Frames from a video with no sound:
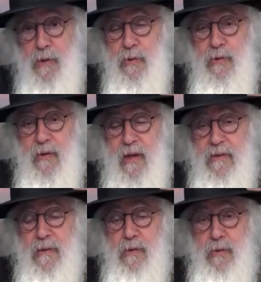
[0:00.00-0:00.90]
not to
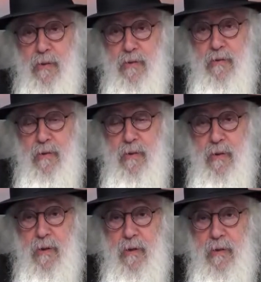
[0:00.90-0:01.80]
get used
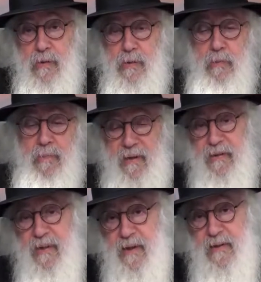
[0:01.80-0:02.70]
to
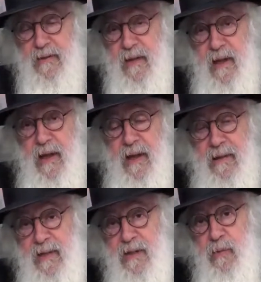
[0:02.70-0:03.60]
bad things,
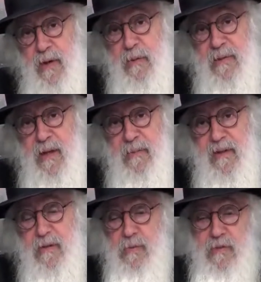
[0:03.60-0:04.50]
and that's why the Beit
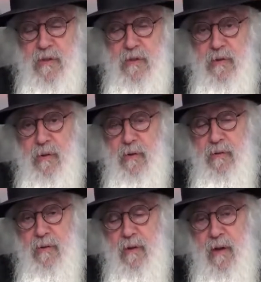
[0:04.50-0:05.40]
HaMikdash was
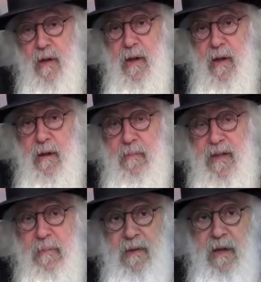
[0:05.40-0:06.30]
destroyed.
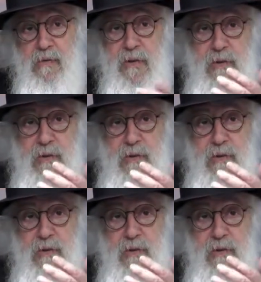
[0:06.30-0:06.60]
Beit HaMikdash was